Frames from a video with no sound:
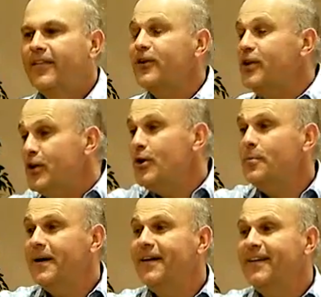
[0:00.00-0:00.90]
They're human
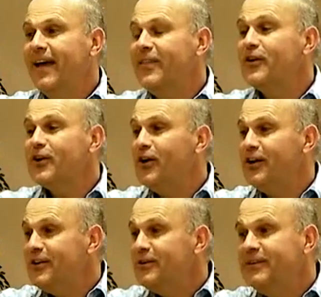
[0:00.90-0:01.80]
and they're going
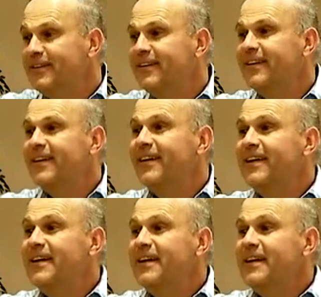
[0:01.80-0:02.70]
to die.
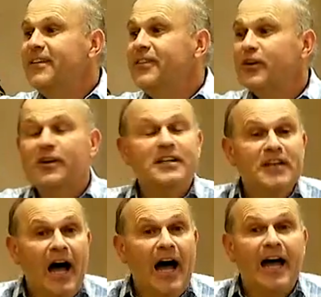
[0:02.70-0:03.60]
they're going to
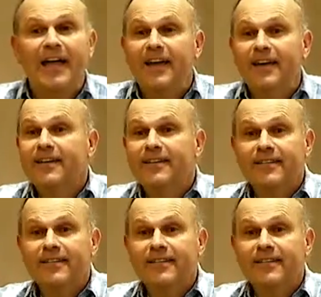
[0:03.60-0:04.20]
die.